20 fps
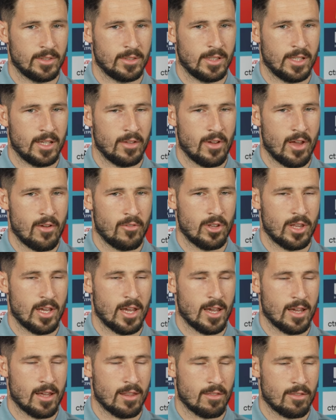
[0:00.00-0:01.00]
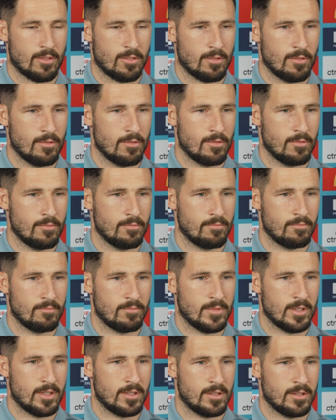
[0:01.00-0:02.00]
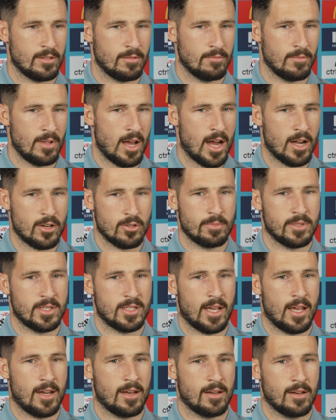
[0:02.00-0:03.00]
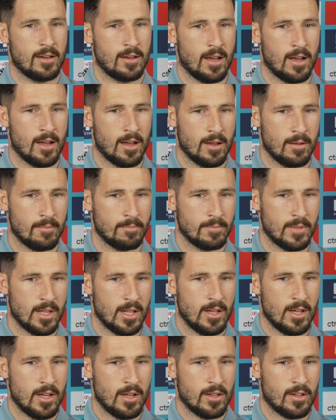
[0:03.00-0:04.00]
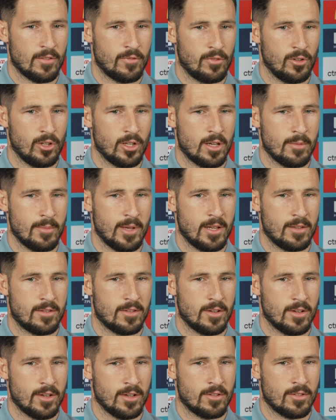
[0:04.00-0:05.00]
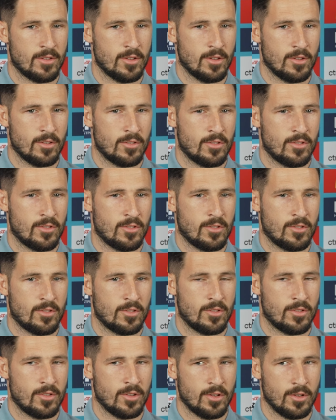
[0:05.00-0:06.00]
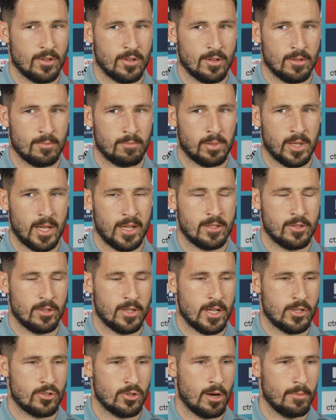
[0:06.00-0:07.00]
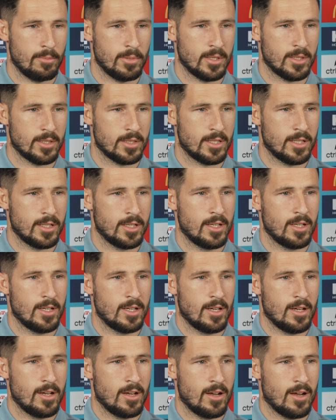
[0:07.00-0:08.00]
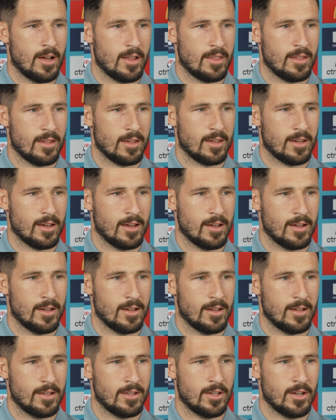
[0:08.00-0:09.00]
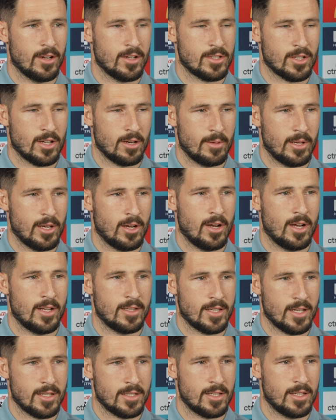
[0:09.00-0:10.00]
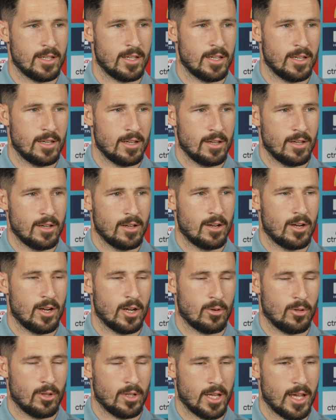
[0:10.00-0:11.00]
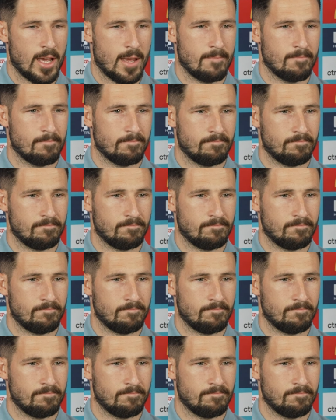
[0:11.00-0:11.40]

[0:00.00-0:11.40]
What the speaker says: giving everything and 100% fully committed to play till they drop, and I think it's going to be a high intensity, high quality game.